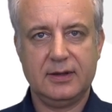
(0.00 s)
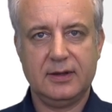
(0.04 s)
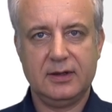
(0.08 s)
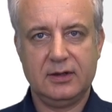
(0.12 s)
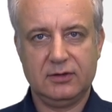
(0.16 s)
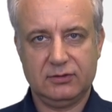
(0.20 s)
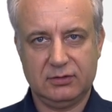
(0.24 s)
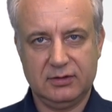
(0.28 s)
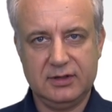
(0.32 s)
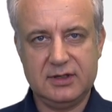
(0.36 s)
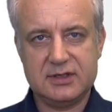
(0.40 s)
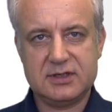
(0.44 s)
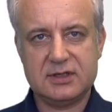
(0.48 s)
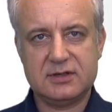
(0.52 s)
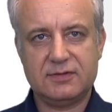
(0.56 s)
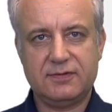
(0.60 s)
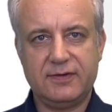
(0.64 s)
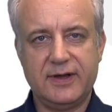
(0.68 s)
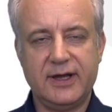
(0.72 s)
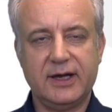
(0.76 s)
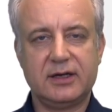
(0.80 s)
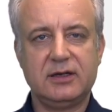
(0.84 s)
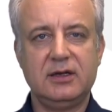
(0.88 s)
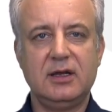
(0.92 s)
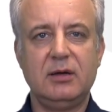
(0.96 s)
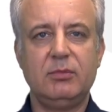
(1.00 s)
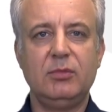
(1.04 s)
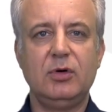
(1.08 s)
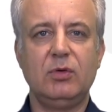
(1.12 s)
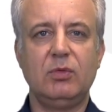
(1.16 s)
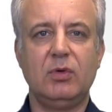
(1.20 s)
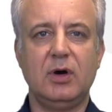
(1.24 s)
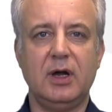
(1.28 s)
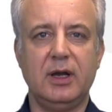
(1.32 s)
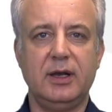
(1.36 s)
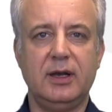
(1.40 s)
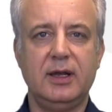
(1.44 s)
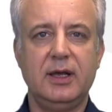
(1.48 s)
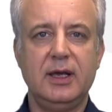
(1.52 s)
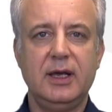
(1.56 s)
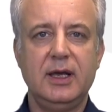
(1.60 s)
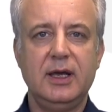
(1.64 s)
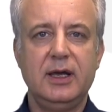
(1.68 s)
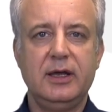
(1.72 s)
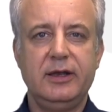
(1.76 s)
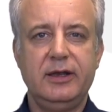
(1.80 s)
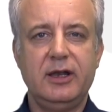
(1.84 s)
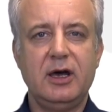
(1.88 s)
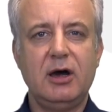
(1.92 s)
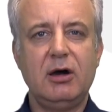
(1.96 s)
So this is fact number 1.
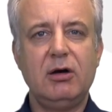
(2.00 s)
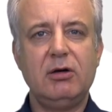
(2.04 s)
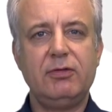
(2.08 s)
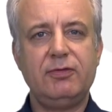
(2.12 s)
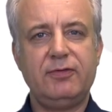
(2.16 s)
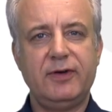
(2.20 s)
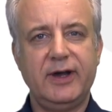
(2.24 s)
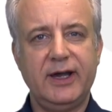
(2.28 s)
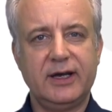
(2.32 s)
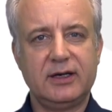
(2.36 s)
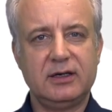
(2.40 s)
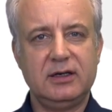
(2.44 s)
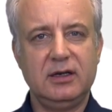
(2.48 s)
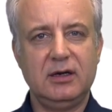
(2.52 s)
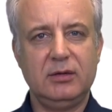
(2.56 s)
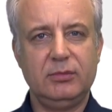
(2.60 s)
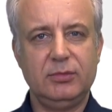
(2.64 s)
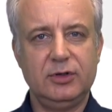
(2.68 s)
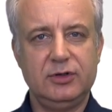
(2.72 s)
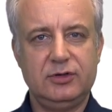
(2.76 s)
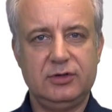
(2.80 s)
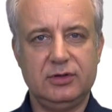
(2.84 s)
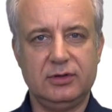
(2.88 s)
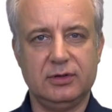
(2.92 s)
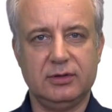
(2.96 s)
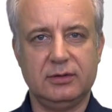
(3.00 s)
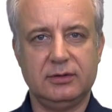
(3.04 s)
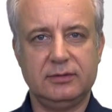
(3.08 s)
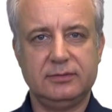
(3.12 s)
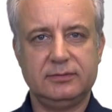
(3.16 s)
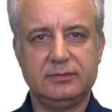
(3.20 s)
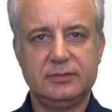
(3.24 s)
Now fact number 2.